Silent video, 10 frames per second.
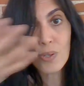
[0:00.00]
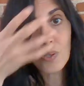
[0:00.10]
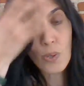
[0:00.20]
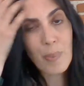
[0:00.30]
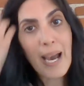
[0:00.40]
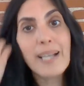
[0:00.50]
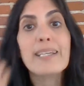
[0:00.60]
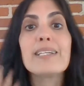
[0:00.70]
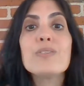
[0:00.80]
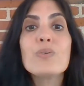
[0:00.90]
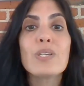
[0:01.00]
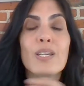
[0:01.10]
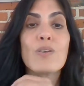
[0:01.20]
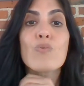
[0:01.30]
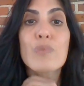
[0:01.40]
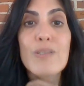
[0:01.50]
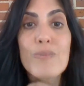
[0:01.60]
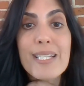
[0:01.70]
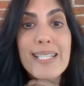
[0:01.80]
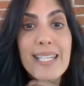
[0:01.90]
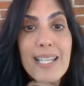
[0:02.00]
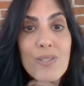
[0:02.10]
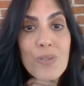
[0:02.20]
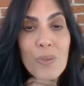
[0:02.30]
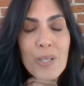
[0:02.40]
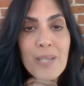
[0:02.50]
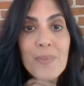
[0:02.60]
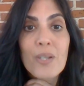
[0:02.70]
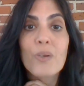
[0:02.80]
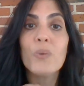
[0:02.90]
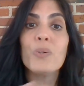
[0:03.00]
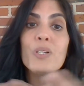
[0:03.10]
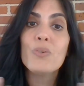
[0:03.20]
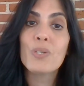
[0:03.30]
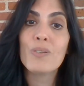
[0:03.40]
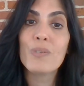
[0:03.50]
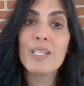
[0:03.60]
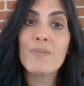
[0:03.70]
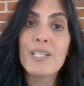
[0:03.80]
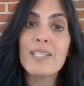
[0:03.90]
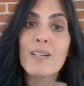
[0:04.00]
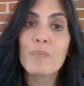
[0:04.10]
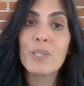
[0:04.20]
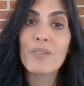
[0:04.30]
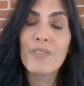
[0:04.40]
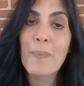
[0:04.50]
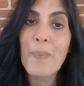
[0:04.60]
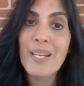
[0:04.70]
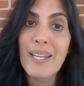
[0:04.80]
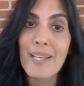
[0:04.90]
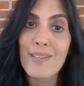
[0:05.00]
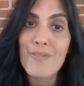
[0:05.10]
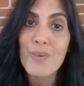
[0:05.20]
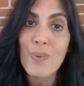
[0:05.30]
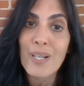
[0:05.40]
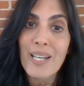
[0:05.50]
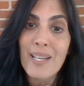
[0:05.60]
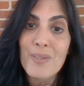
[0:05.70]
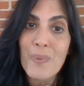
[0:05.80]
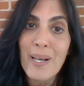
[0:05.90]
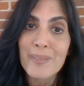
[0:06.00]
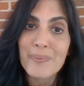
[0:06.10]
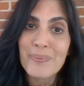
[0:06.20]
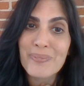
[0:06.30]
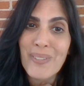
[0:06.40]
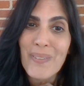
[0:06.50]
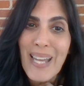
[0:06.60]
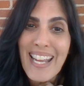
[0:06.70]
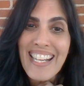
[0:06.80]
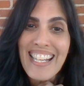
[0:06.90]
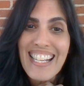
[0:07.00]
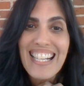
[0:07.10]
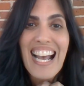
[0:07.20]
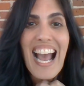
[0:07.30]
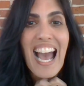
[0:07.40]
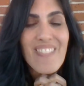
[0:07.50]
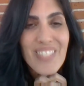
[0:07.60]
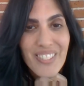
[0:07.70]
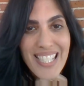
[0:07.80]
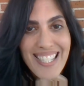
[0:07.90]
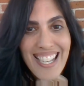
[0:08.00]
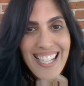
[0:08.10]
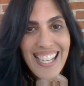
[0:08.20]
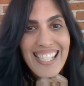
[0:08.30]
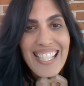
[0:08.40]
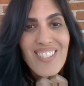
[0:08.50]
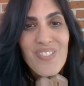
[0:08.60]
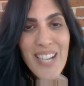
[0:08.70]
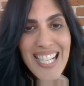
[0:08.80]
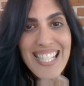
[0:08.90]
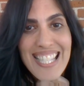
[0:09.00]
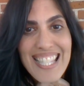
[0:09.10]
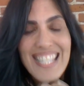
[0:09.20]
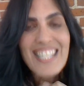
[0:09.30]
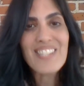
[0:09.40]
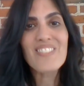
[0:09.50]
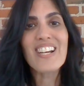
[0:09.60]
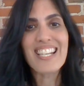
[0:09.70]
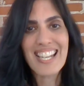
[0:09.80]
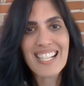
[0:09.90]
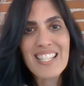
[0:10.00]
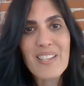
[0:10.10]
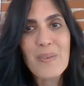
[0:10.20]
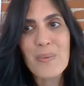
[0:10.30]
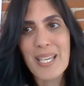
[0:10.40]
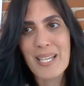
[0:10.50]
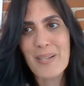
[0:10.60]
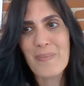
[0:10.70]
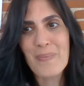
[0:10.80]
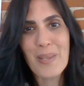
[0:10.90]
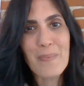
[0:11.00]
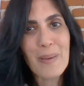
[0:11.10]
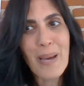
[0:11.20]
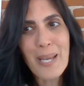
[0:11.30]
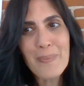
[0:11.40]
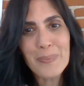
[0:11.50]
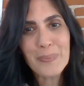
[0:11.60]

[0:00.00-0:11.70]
go back and you can reread today's story, or you can reread our book from Monday if you want as well. Okay? Have a great day. I can't wait to see you next week. Bye bye.